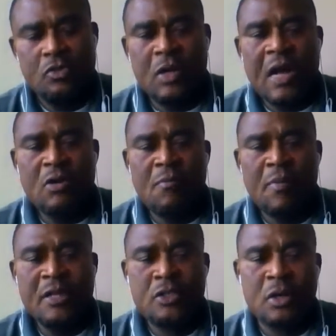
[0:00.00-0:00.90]
You cannot
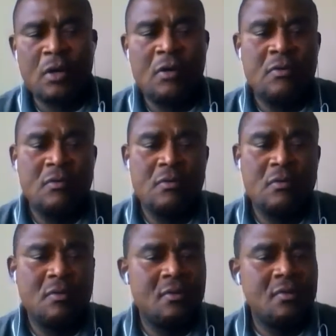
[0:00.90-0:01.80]
measure
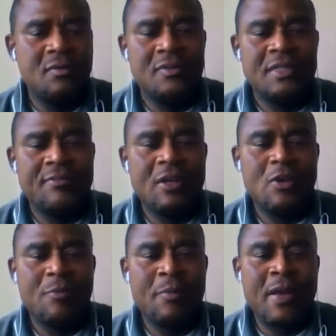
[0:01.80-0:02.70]

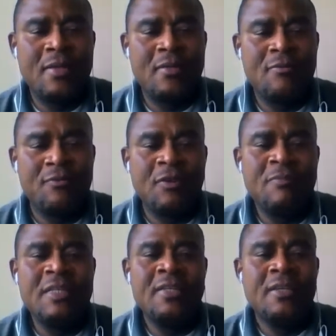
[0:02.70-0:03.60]
development
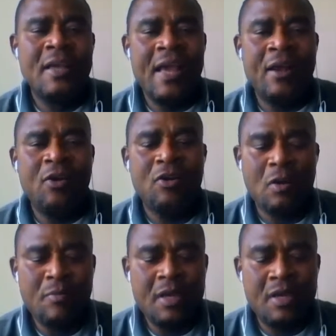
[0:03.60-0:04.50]
from the
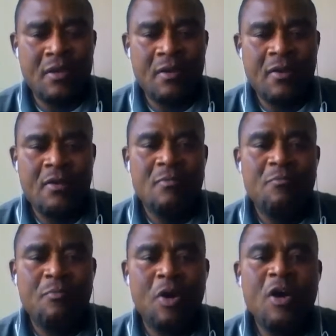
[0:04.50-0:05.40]
economic
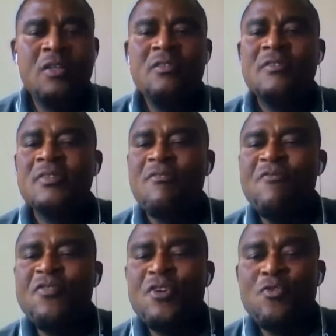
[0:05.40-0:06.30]
point
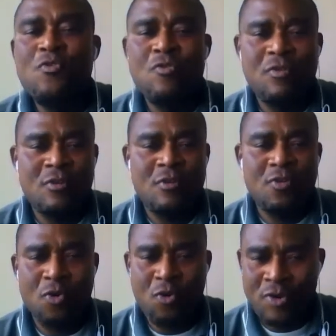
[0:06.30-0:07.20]
view
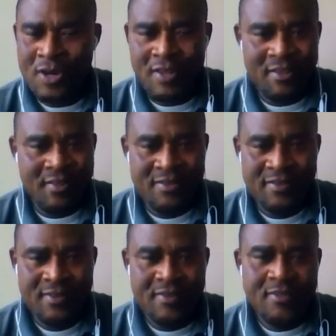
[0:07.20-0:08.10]
only.
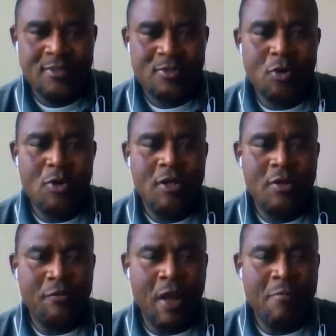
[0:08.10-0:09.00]
So
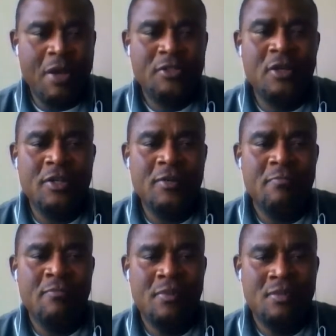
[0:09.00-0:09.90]
if you are
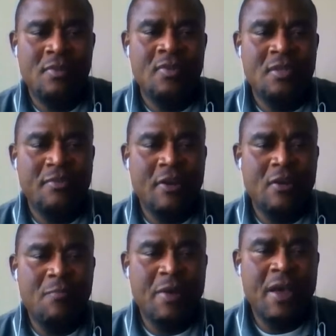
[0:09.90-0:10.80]
measuring
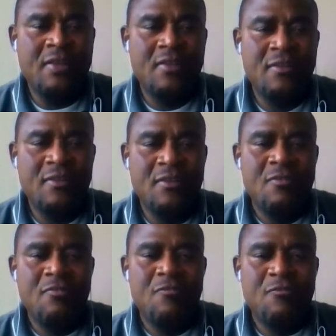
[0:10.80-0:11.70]
development
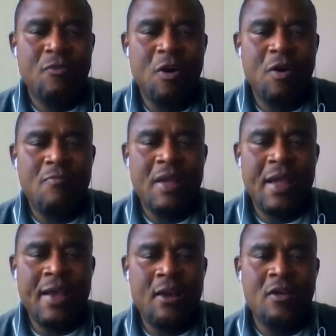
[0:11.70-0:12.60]

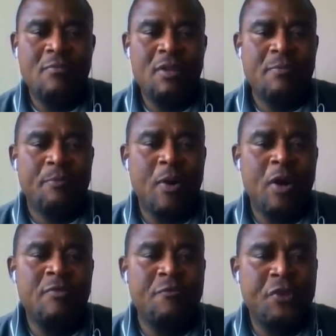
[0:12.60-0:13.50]
from economic
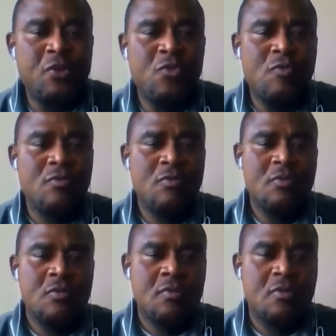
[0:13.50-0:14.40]
point view
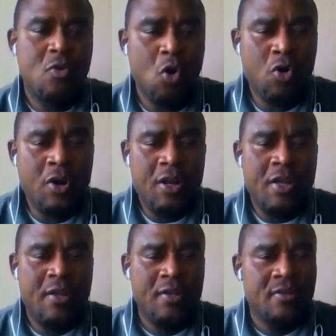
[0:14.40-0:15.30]

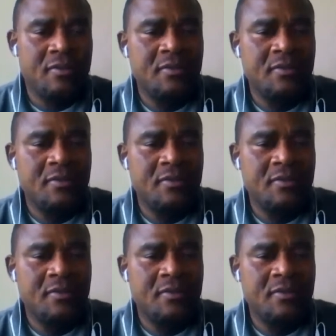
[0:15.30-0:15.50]
only,